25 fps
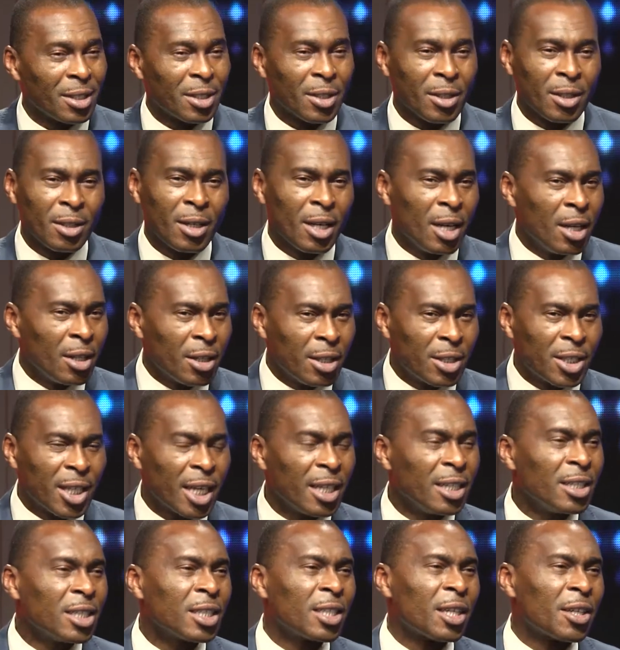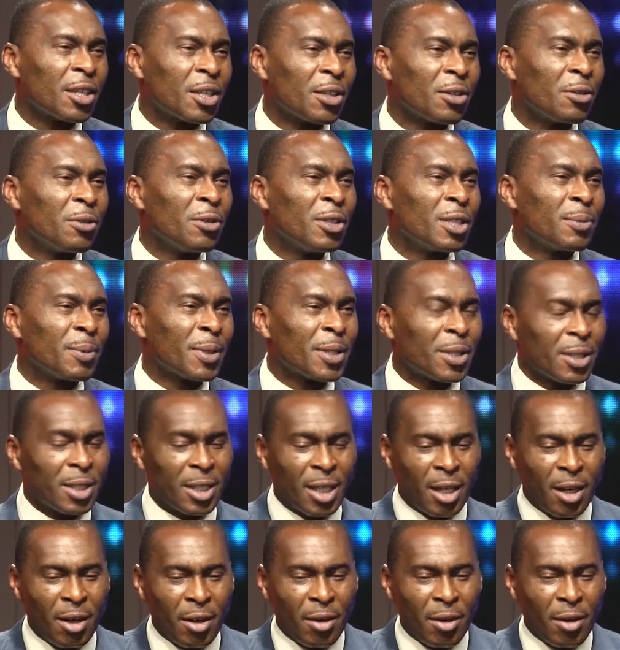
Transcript: So the challenges are huge because